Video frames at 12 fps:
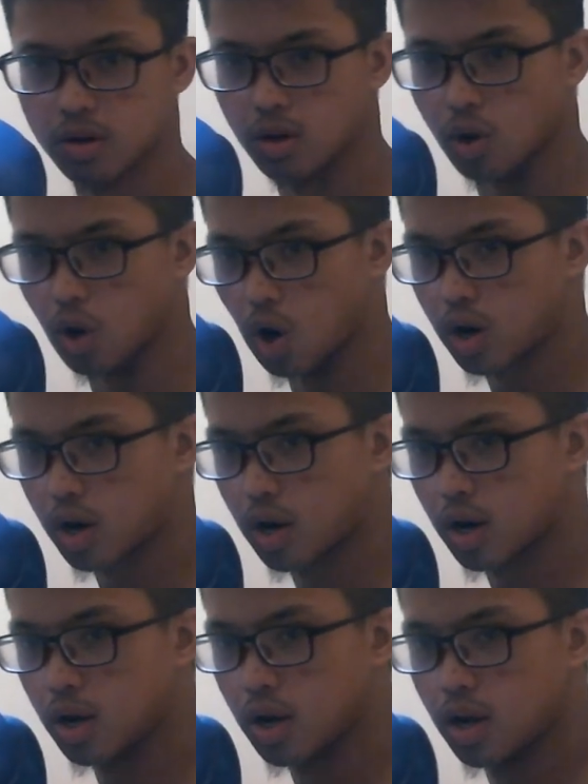Hook.
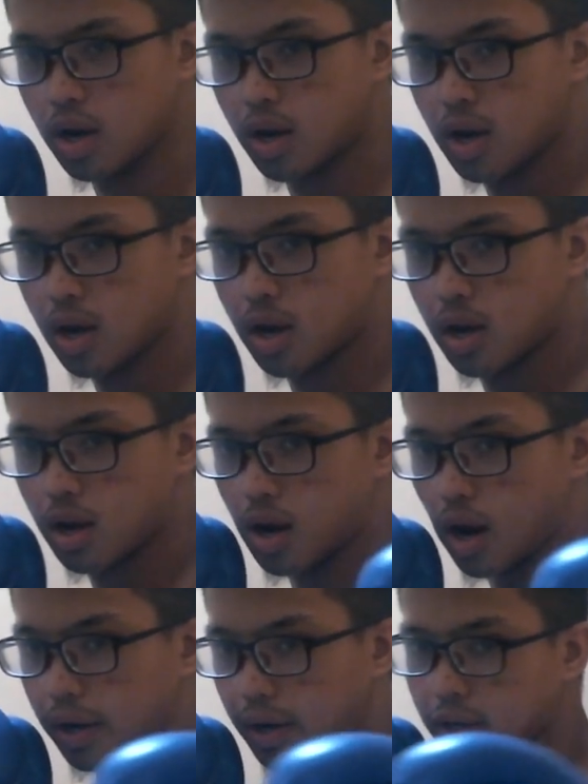
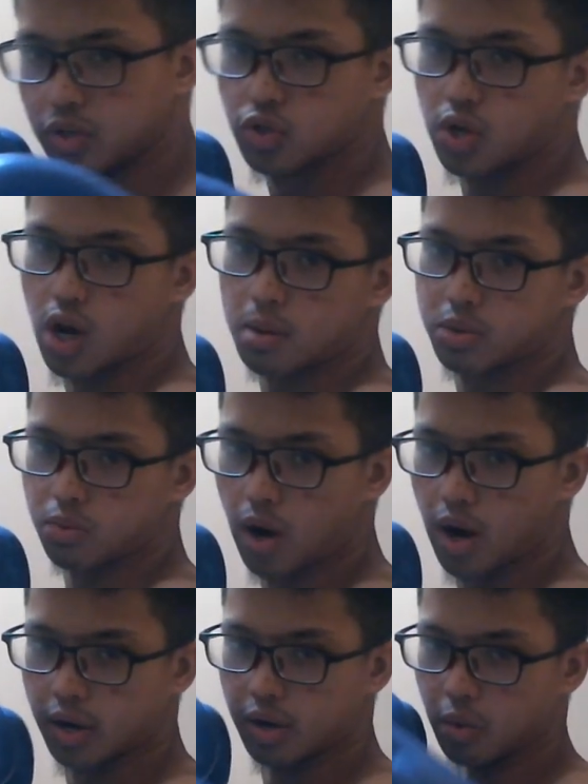And then it stops
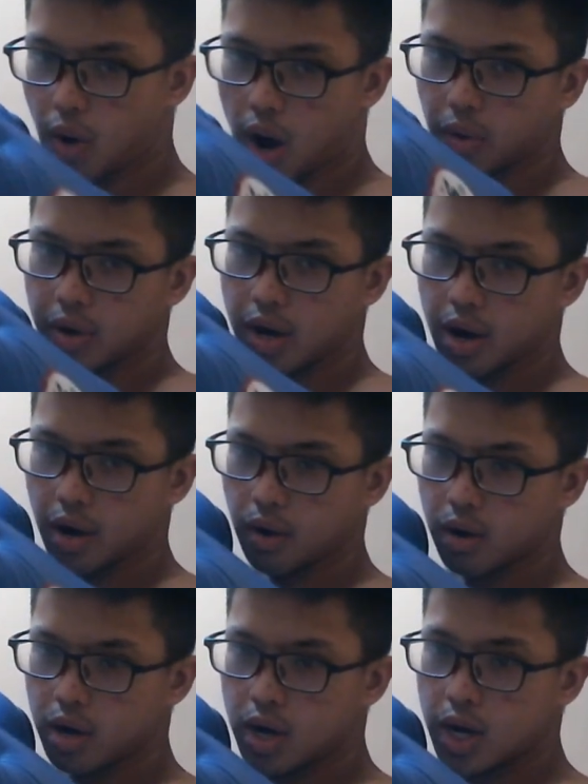right at around here.
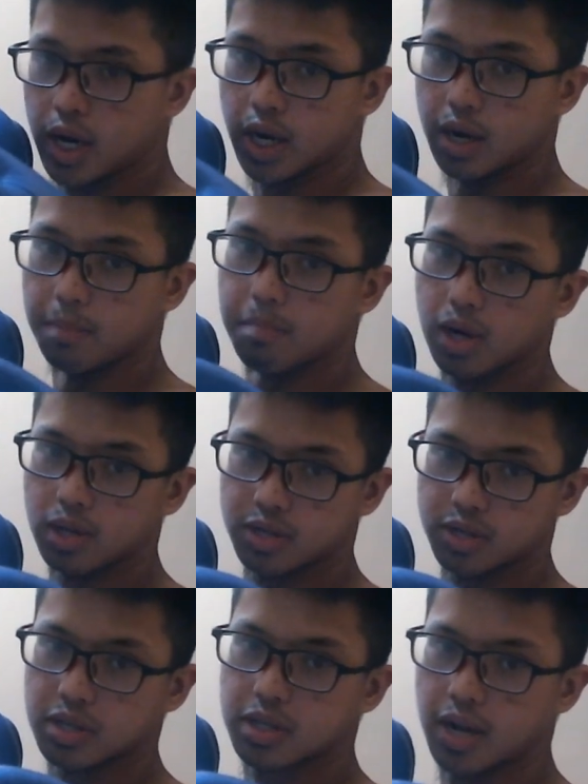He peels
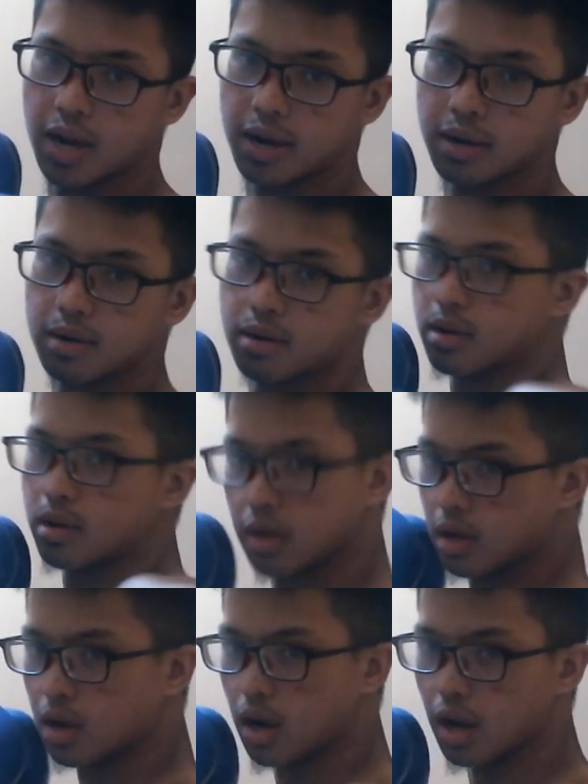the skin,
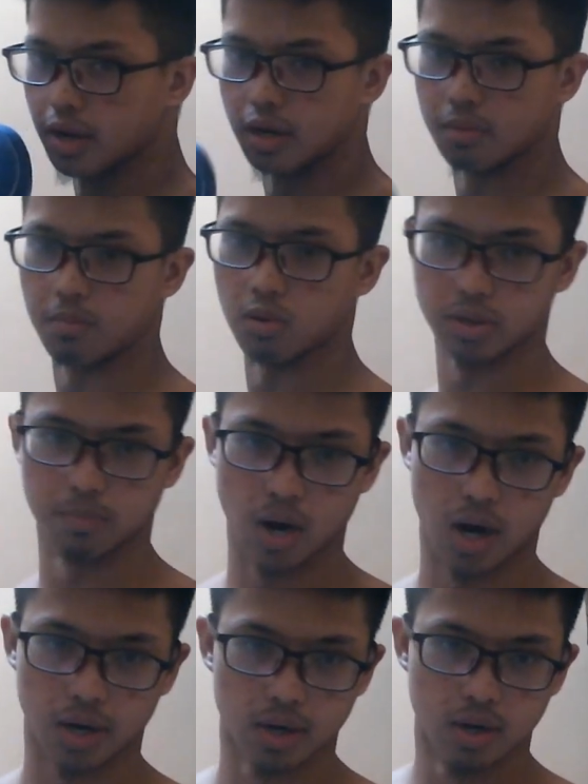and then he pulls it
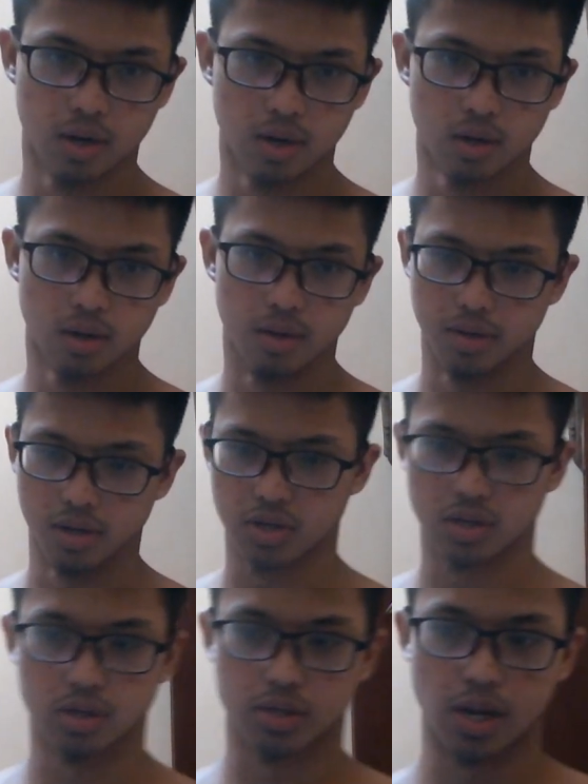back. This is
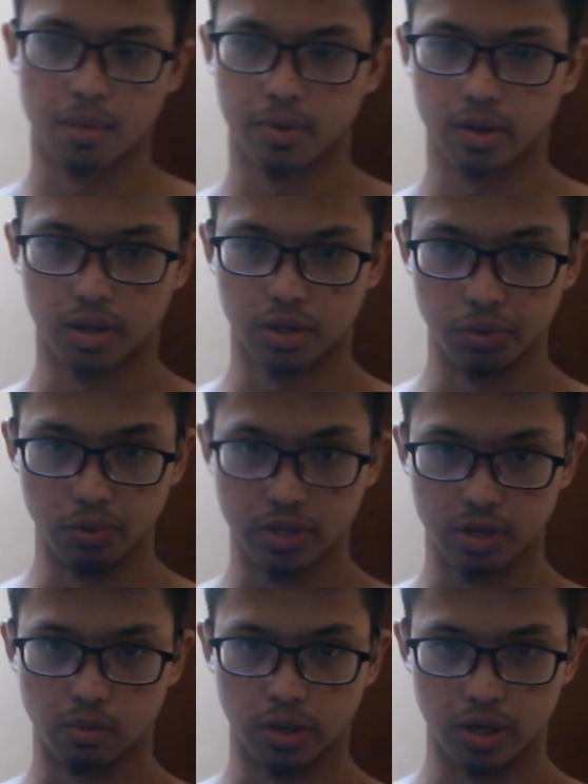the same thing that you'll see
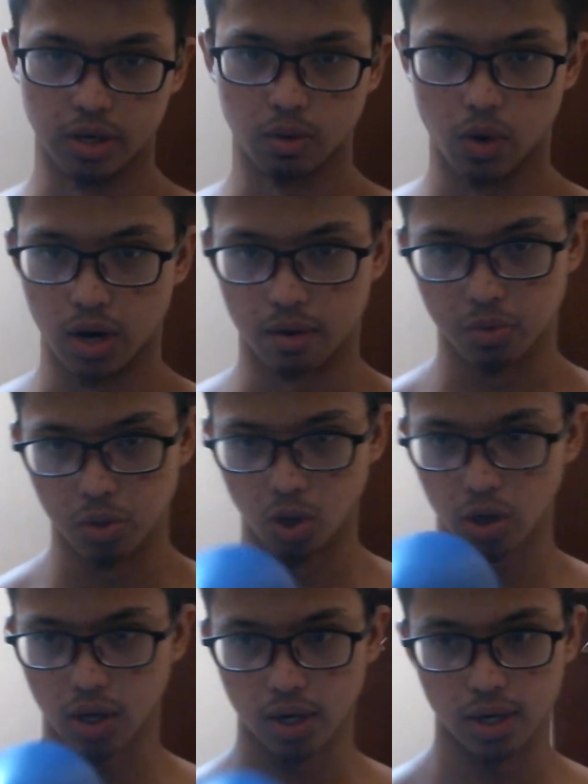with Inoue. If you
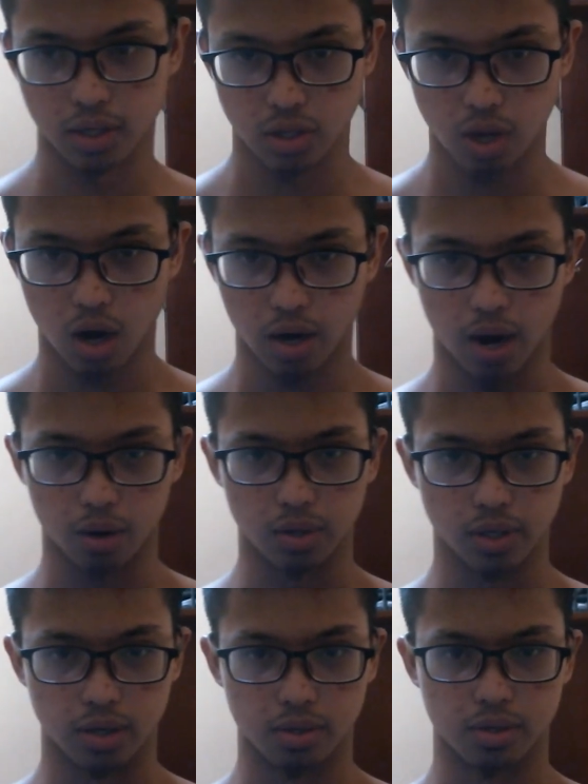look at his knockout
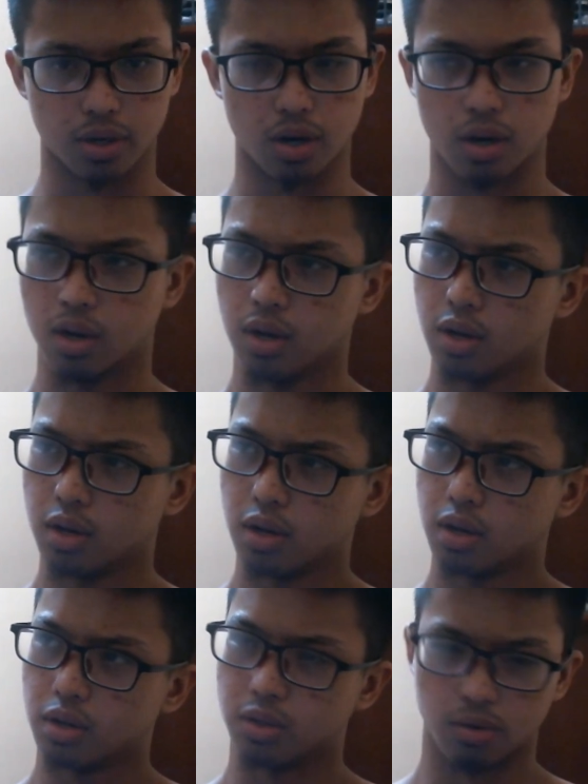against
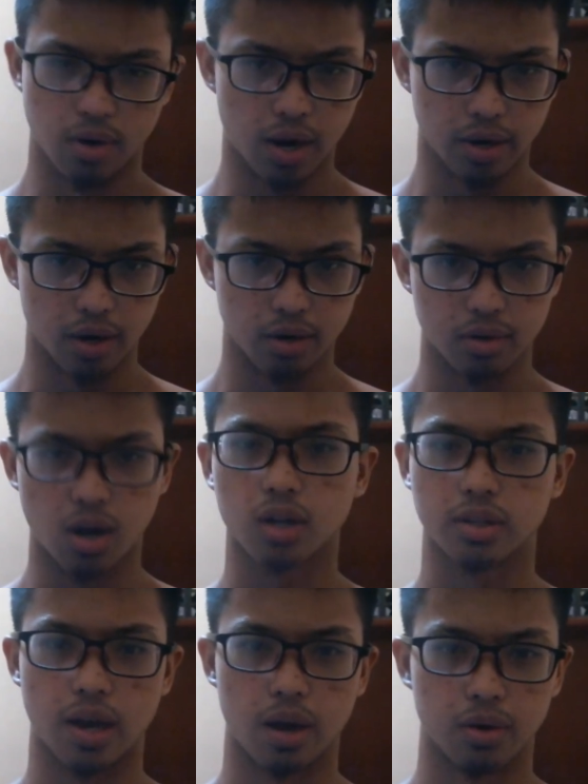Donaire,
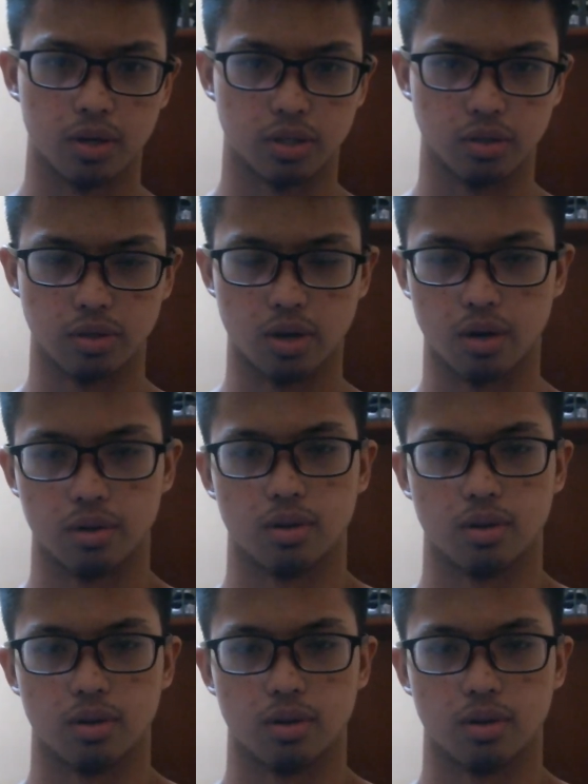knockdown I should say,